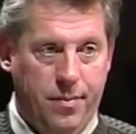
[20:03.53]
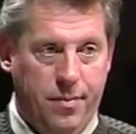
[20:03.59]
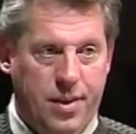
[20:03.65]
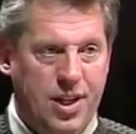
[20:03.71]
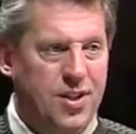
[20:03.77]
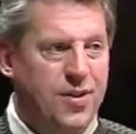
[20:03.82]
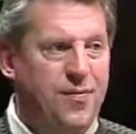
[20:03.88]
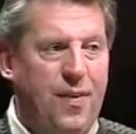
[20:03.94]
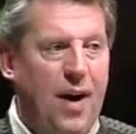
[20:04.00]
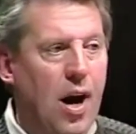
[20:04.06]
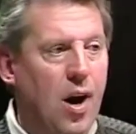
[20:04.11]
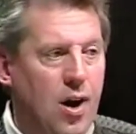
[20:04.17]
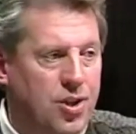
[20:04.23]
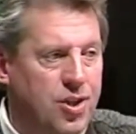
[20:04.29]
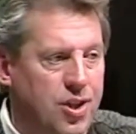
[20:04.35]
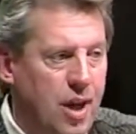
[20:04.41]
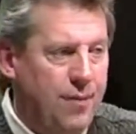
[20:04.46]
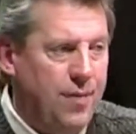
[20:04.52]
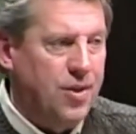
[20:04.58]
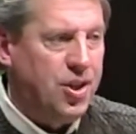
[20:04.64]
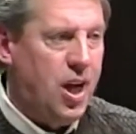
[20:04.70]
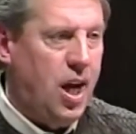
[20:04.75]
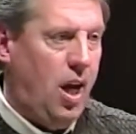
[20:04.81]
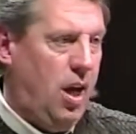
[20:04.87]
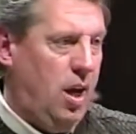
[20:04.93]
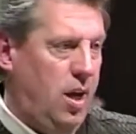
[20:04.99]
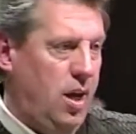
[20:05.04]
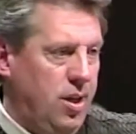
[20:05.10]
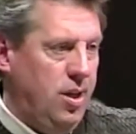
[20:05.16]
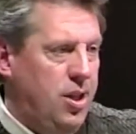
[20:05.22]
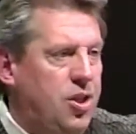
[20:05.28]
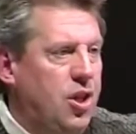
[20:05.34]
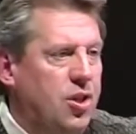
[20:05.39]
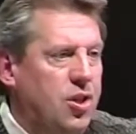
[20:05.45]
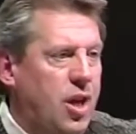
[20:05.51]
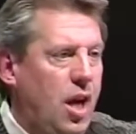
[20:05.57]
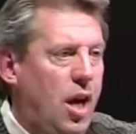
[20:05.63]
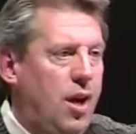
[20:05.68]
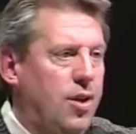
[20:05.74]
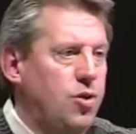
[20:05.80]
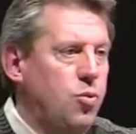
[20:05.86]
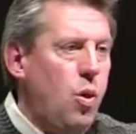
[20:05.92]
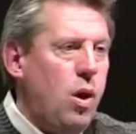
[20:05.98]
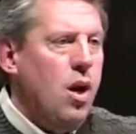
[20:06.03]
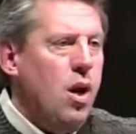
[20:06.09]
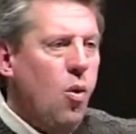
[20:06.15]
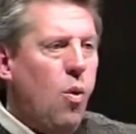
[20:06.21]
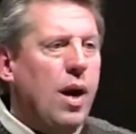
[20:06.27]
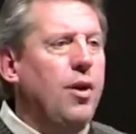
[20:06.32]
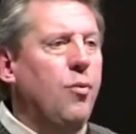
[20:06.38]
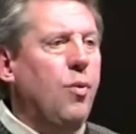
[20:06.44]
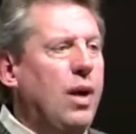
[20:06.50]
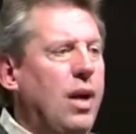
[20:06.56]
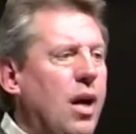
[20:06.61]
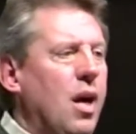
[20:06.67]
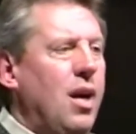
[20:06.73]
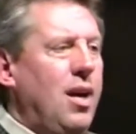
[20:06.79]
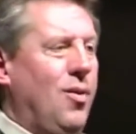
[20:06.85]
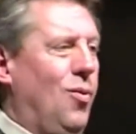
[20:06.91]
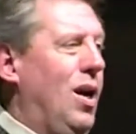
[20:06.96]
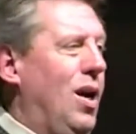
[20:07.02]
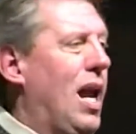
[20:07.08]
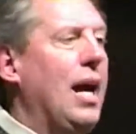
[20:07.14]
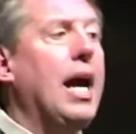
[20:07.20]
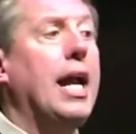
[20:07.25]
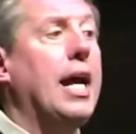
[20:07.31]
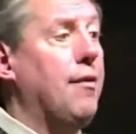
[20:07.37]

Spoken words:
This fairness stuff, it's killing us. It's just killing us. What do you, I've got to